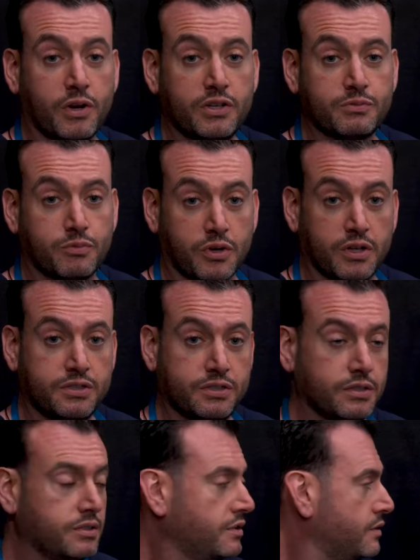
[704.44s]
bristle brush,
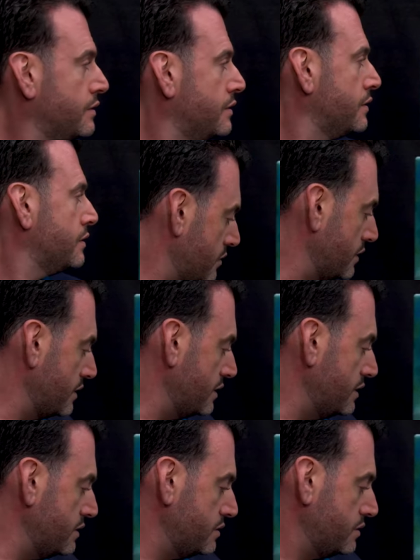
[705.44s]
like
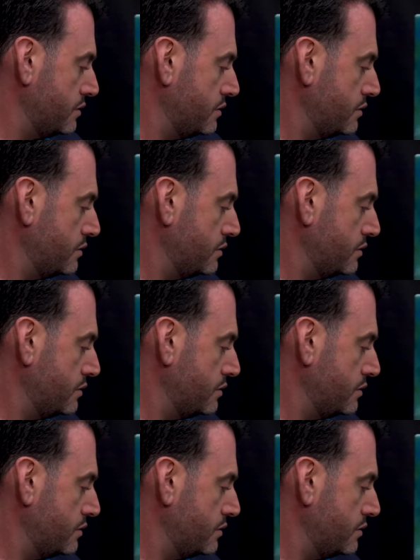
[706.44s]
this.